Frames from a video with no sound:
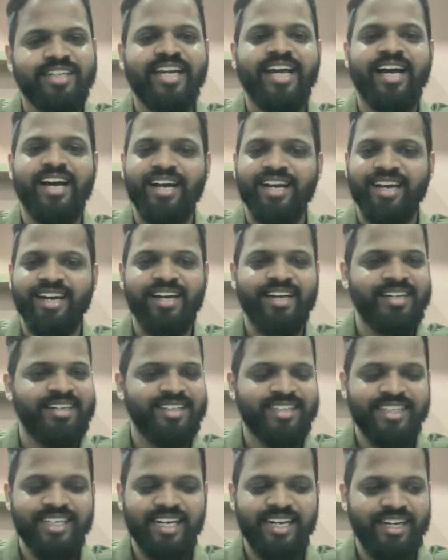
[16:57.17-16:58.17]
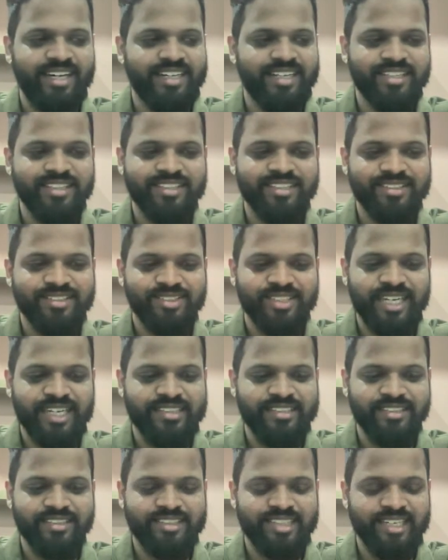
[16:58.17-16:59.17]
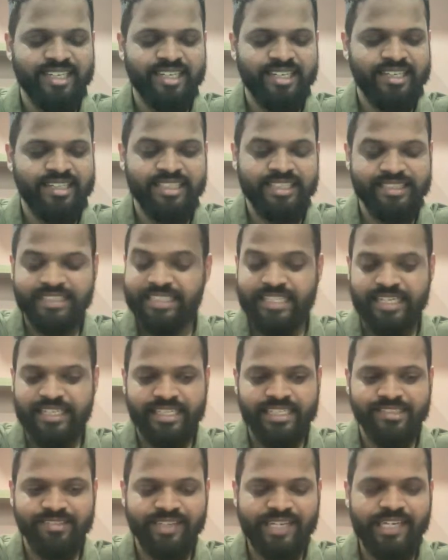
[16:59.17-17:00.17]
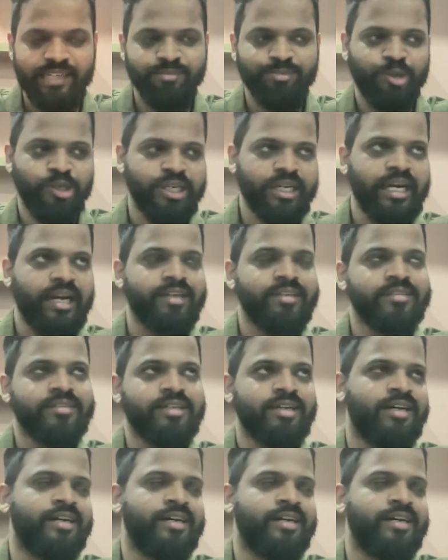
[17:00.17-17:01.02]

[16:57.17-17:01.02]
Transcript: Yeah. So that's very important.